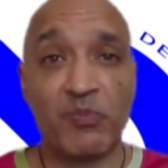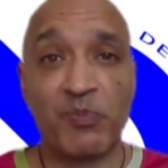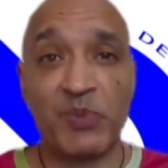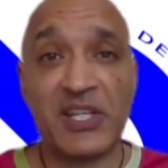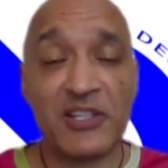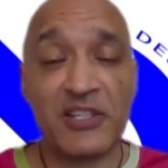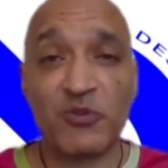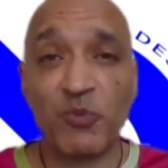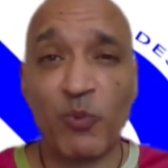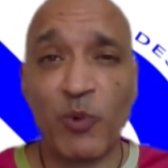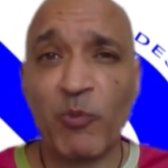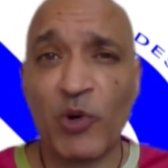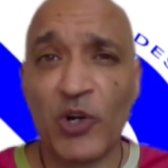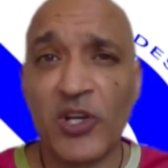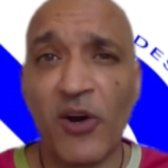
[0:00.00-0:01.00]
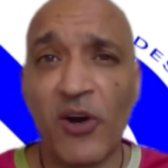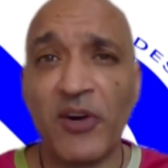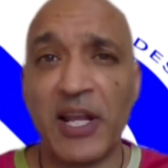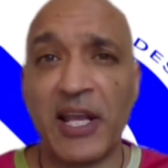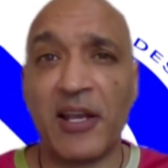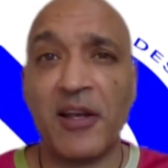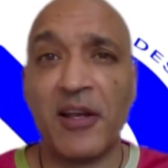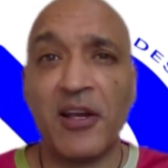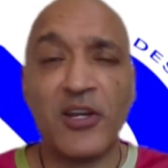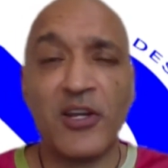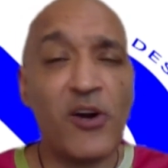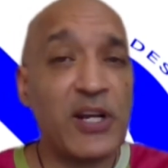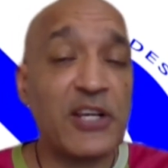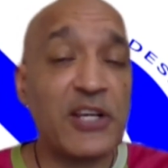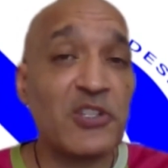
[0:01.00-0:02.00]
Because when we're coding
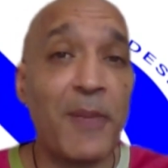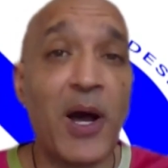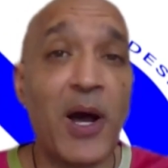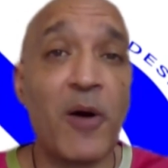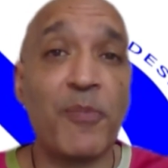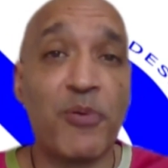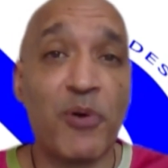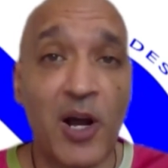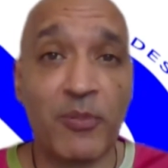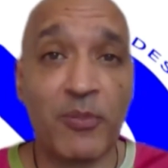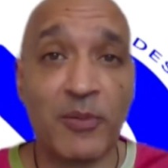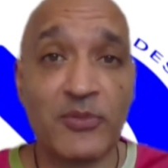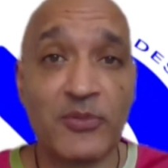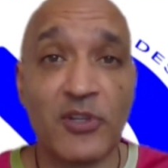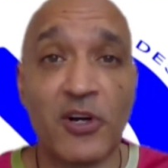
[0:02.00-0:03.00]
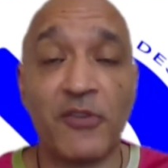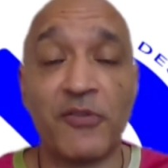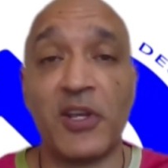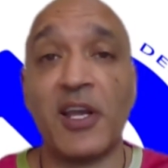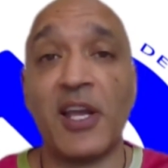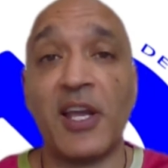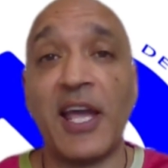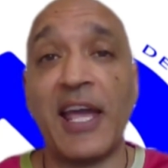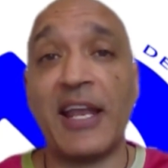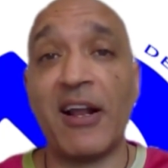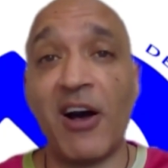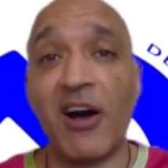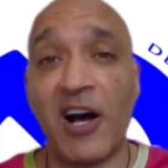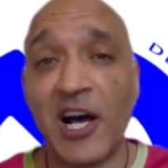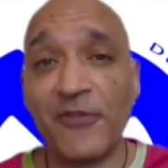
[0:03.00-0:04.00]
is about problem solving. And
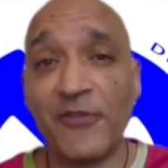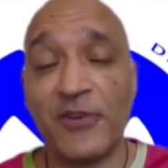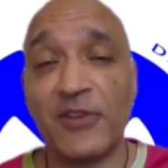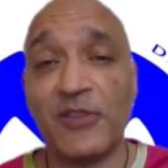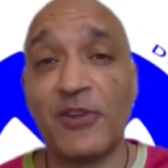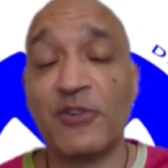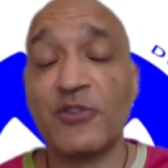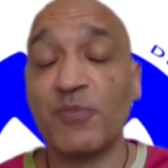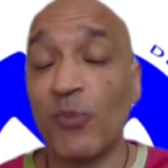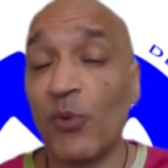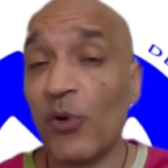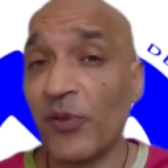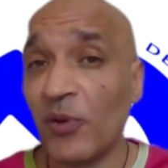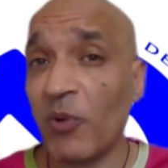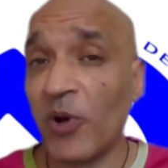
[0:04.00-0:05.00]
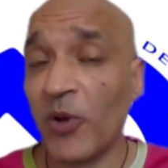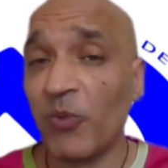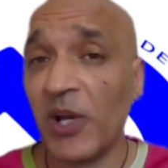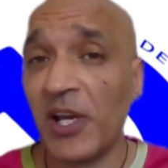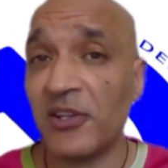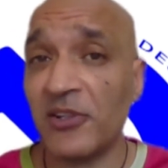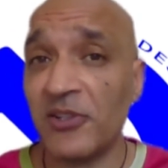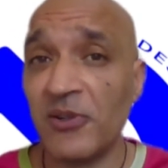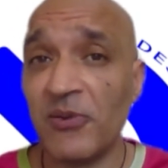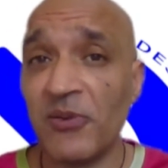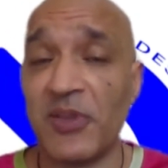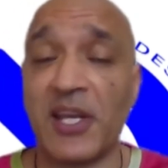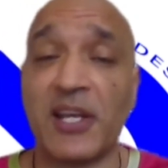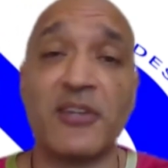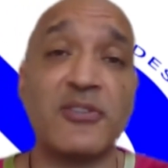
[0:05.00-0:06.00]
often there's more than one way to do
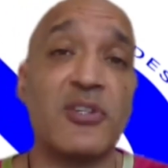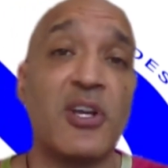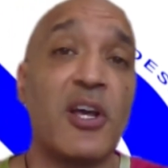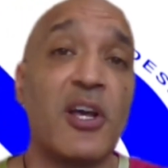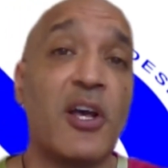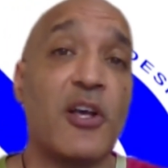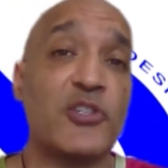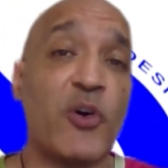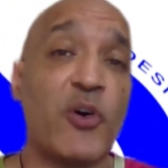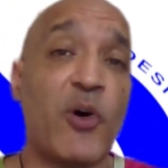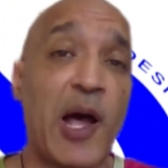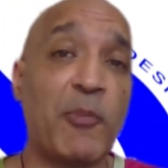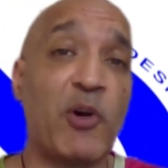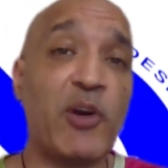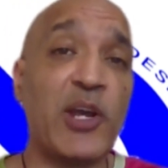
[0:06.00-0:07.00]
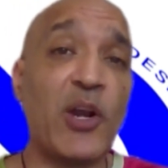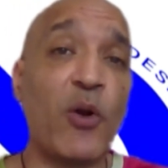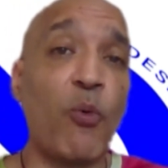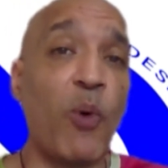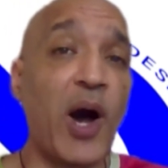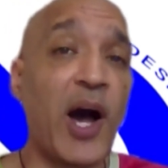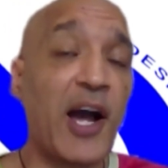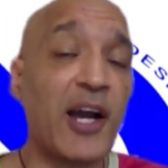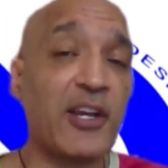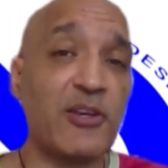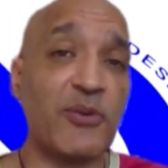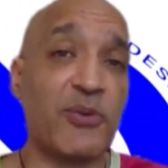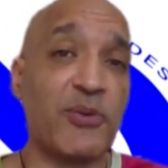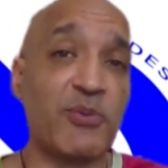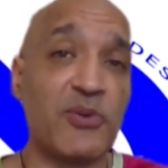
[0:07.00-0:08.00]
things. So I'm going to walk
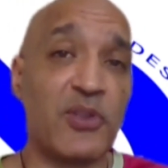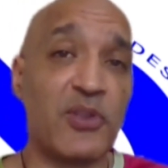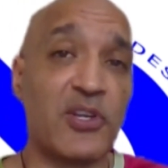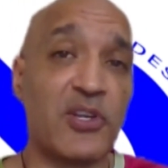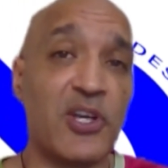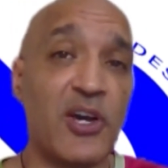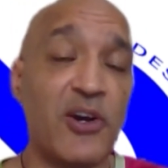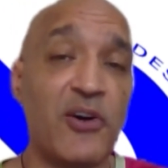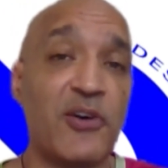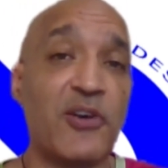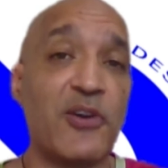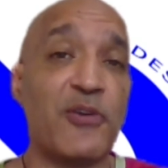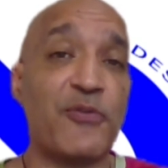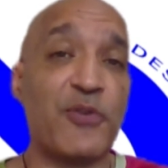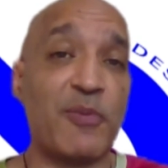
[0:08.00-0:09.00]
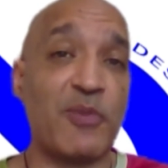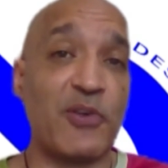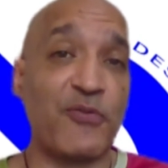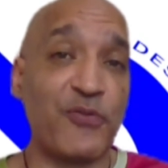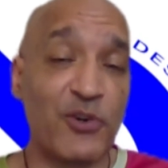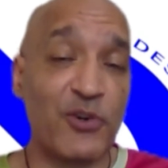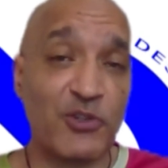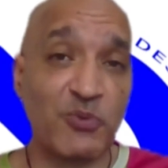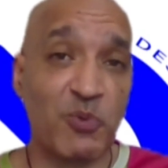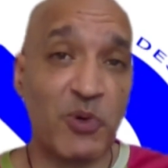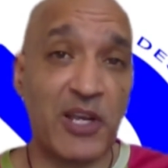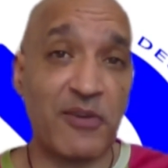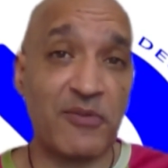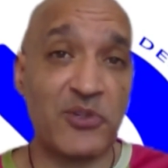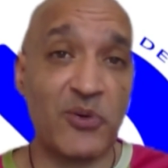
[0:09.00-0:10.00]
you through the code from the first
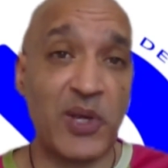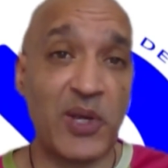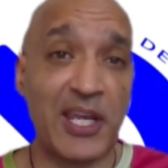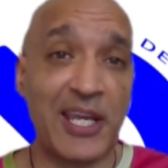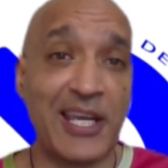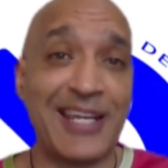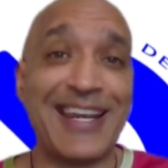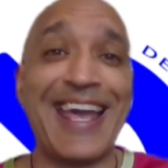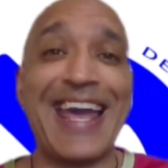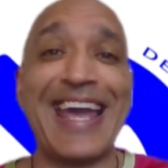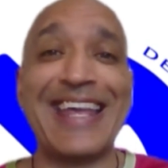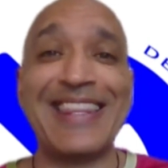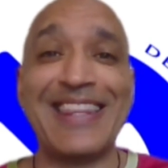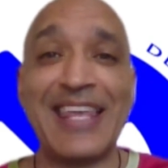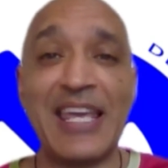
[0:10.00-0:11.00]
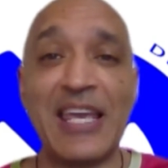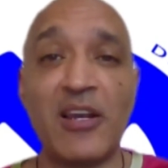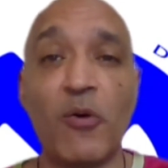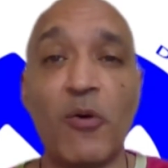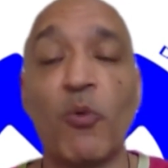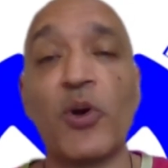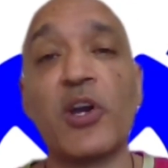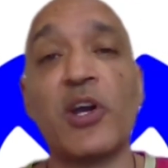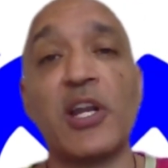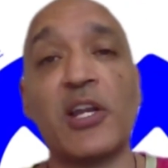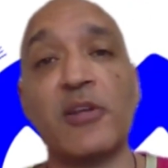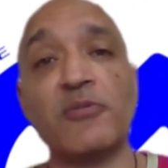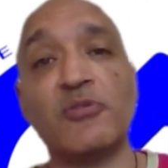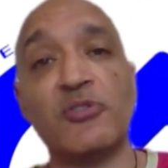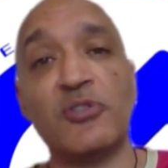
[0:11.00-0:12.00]
way of doing it, and then we're going
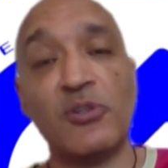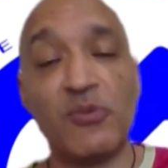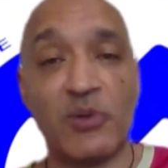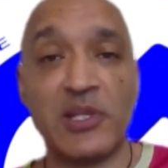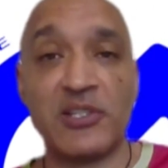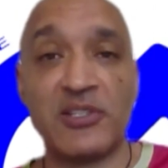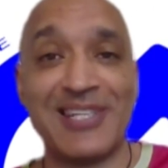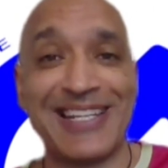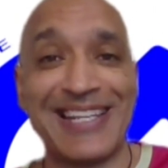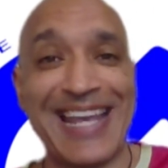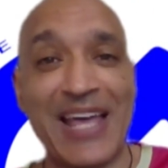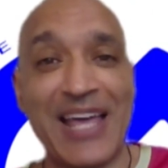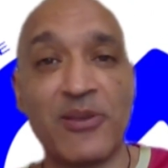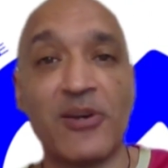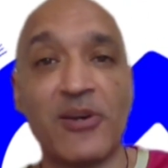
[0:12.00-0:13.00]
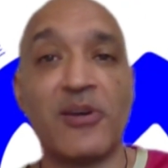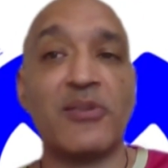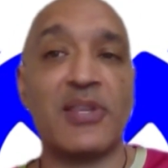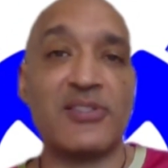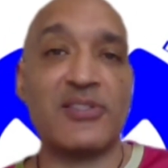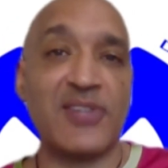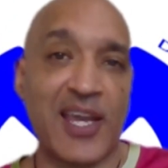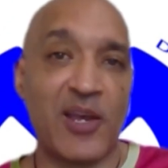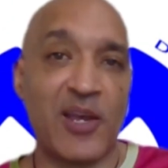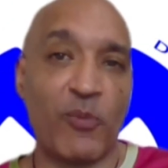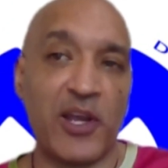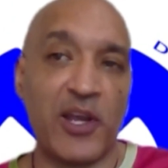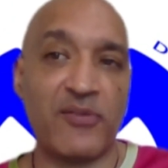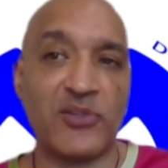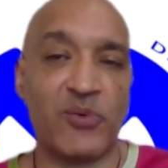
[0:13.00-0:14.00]
to do it together the second
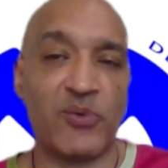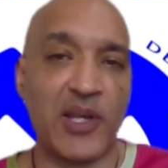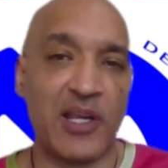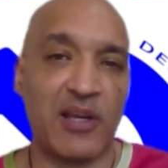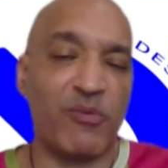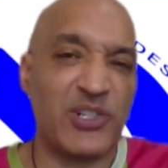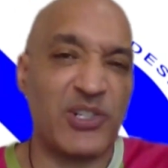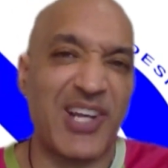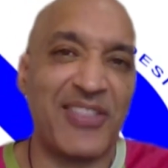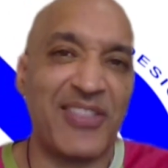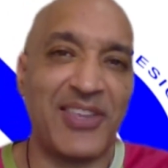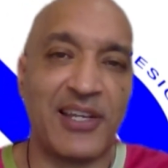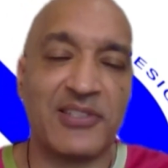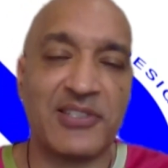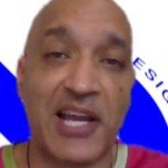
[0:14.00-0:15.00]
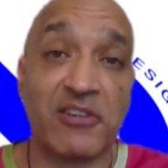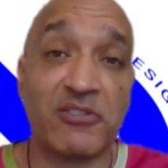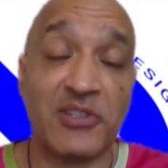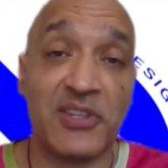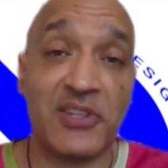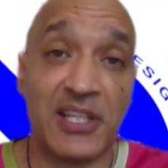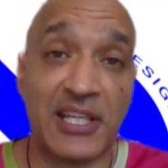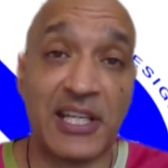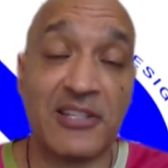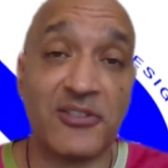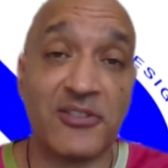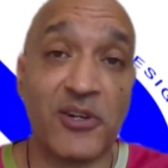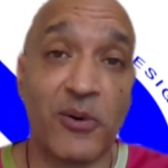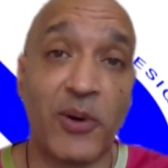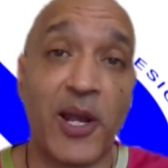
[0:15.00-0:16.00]
way of doing it, which I think is actually the
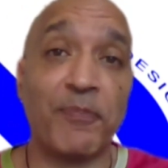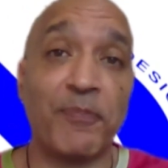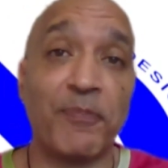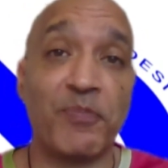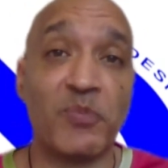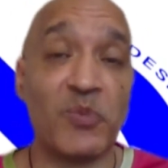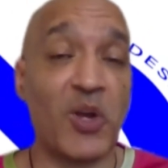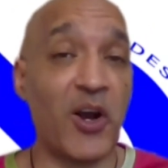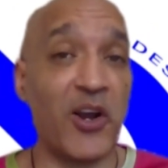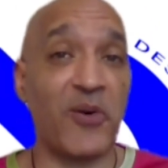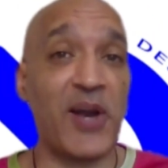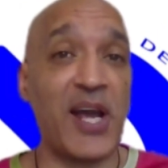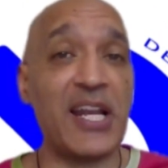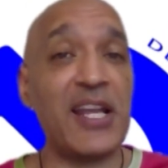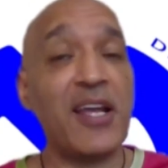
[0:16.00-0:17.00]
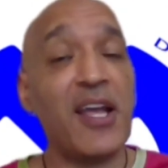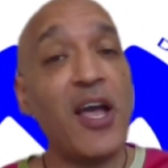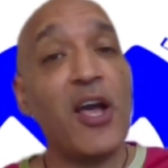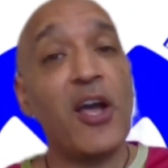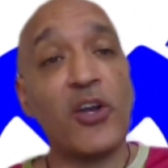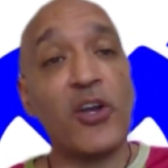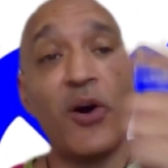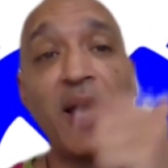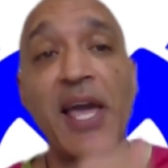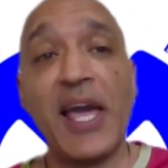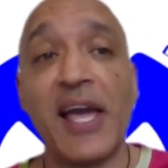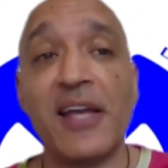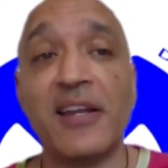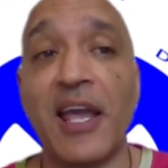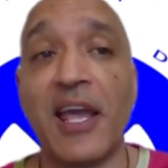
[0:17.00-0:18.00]
easier way. Are you ready? Go
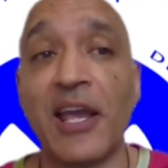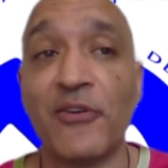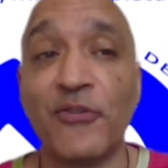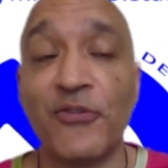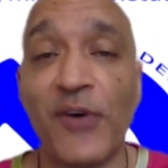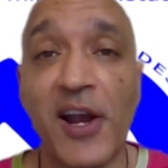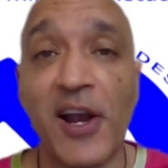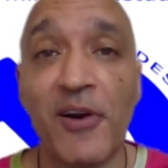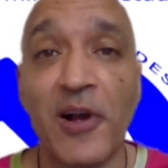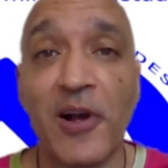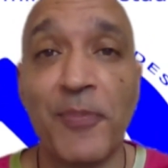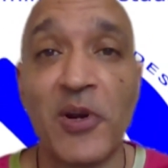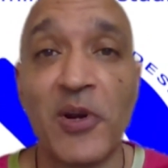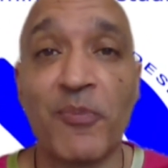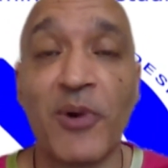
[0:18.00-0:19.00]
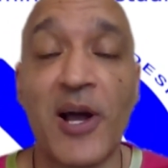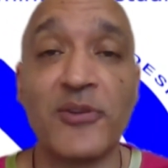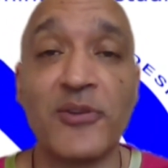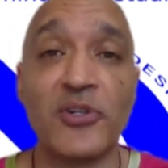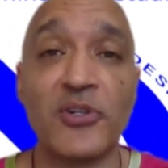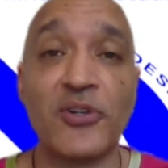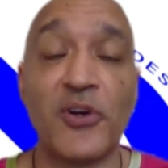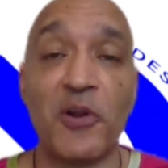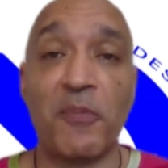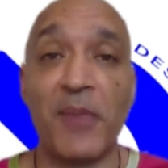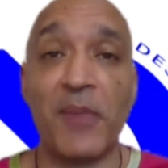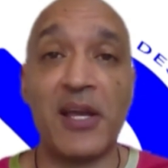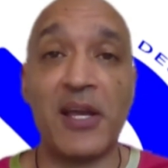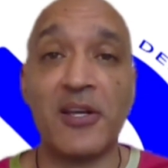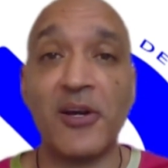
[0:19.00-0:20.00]
ahead and fire up your browser, go to
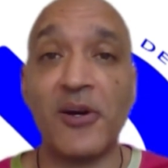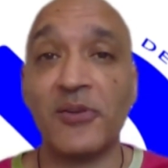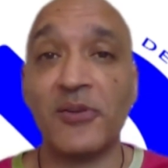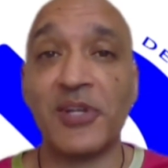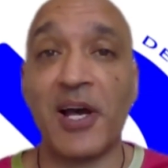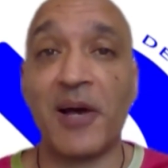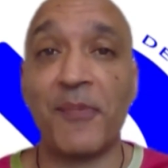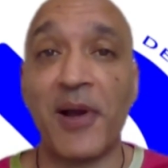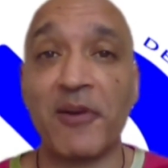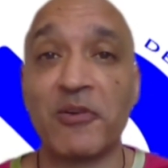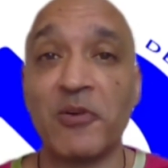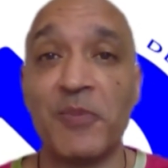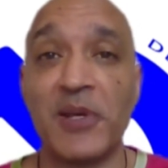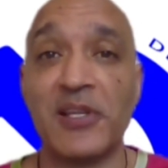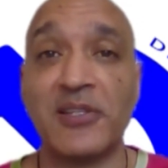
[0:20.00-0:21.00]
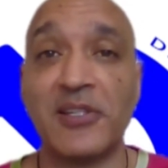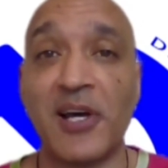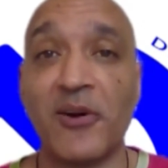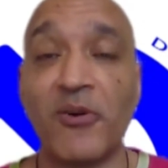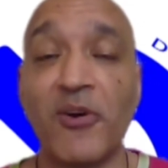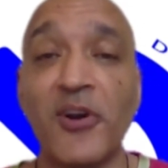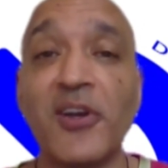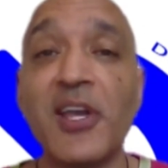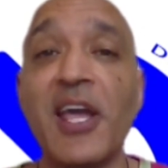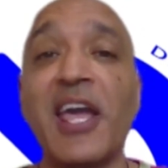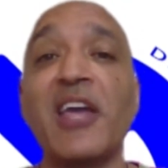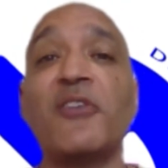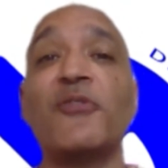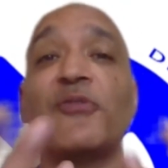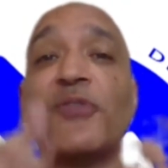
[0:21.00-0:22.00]
makecode.microbit.org
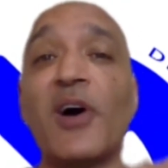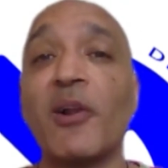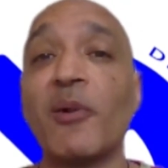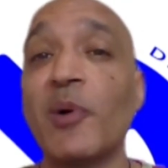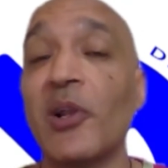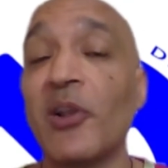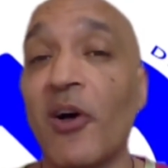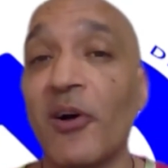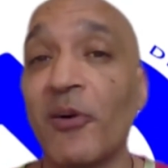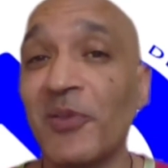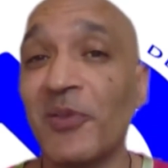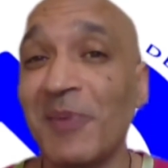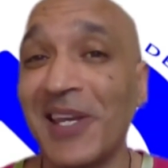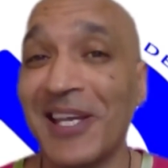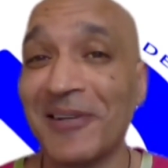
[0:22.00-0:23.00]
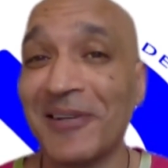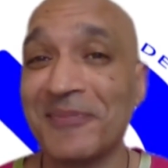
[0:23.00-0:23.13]
and follow along with me.